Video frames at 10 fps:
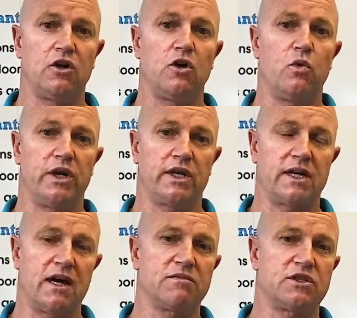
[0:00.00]
when it
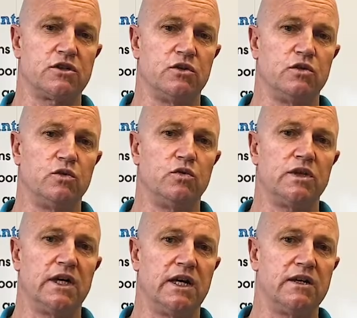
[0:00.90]
comes
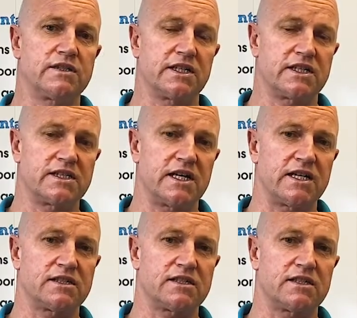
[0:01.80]
to
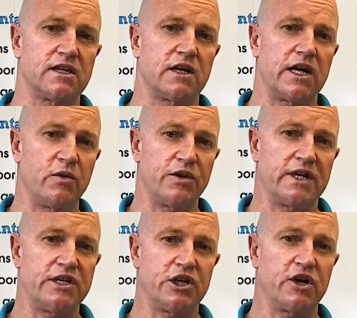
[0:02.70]
success with
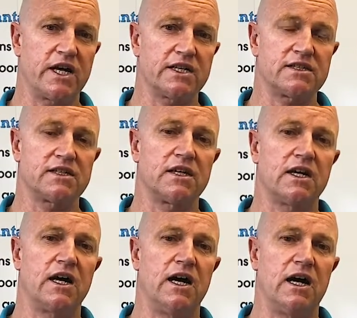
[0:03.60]
NDIS,
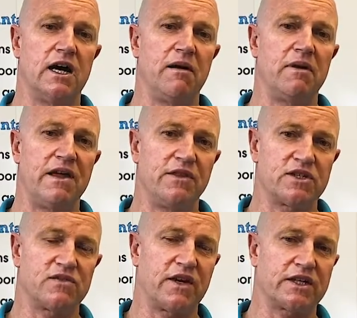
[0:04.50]
and
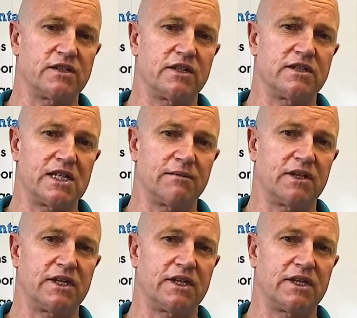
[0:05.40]
this factor is something